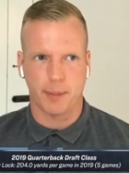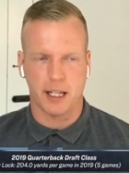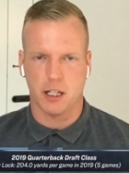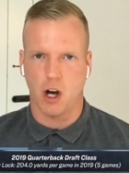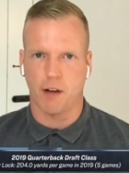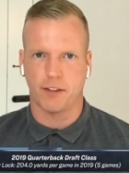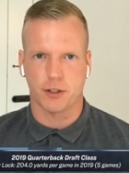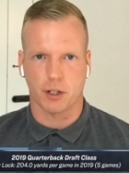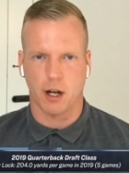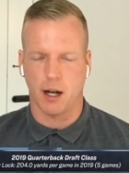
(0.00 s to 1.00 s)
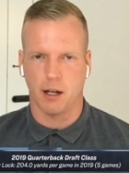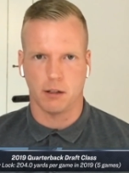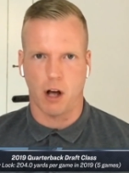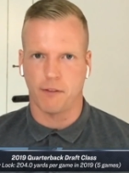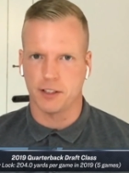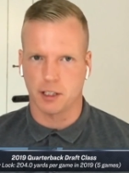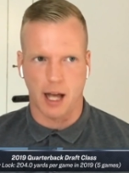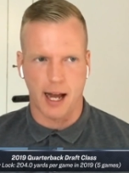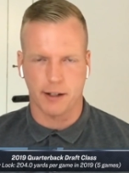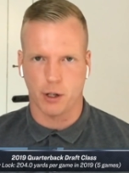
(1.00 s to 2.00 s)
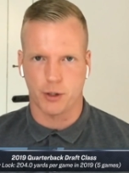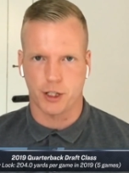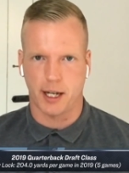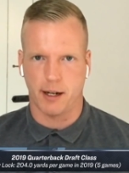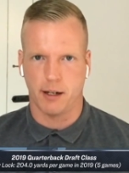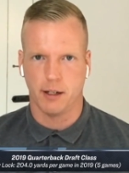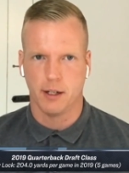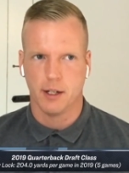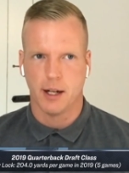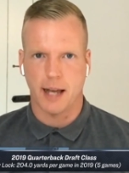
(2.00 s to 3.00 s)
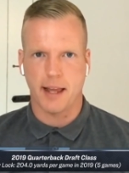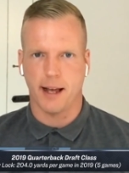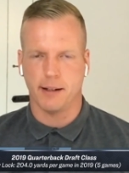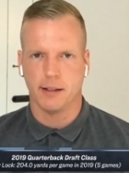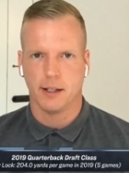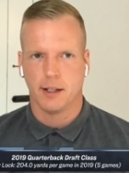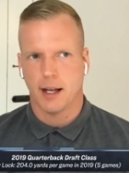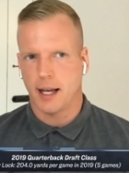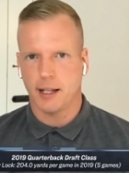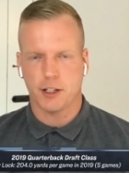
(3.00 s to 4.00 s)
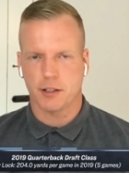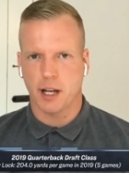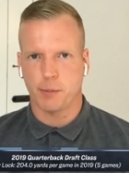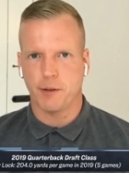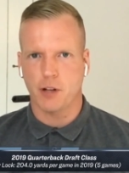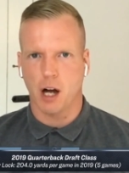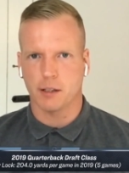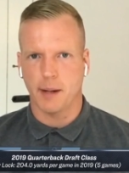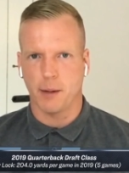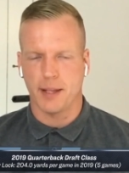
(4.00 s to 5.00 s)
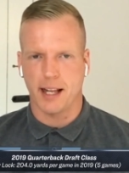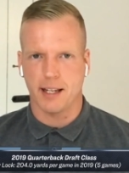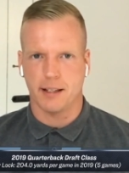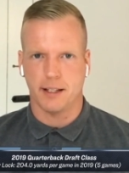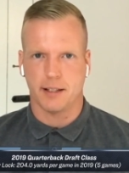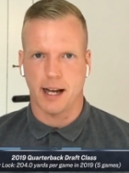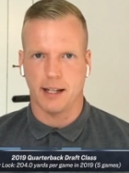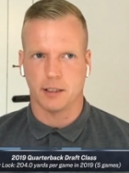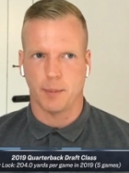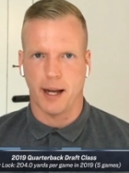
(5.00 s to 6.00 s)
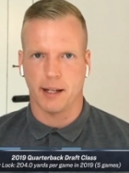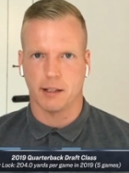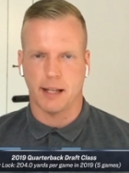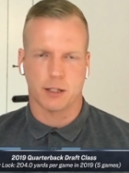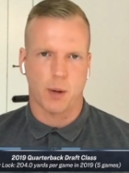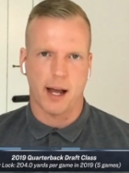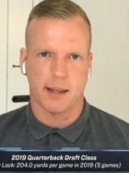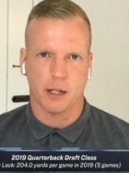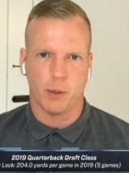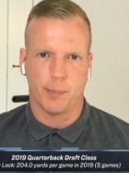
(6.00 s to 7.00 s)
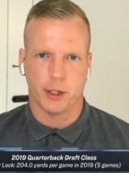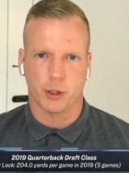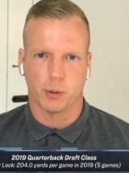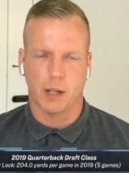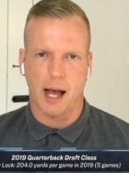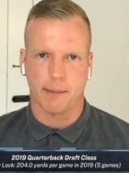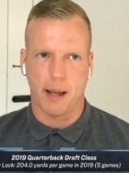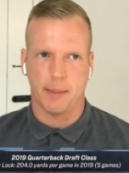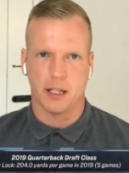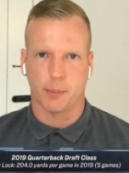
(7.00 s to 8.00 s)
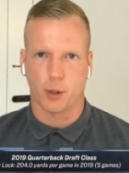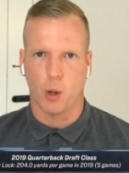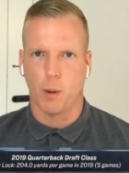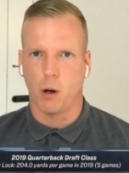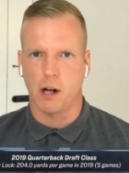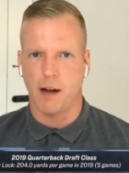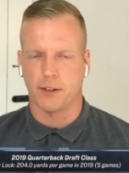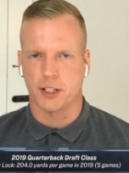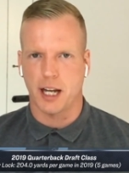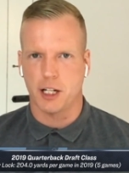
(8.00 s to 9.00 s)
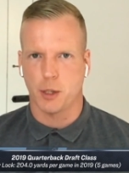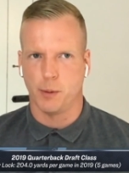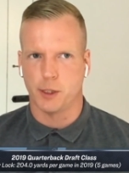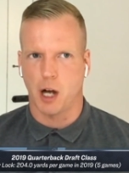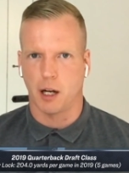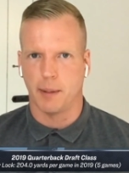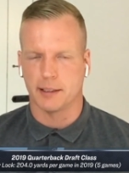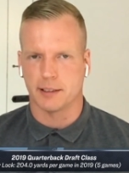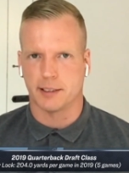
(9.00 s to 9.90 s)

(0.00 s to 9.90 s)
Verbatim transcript: being the offensive line coach there, and then hey, just like we've talked about with any of these guys, Mike, and that's why I think we put Drew Lock maybe in the Pro Bowl conversation when we talk about the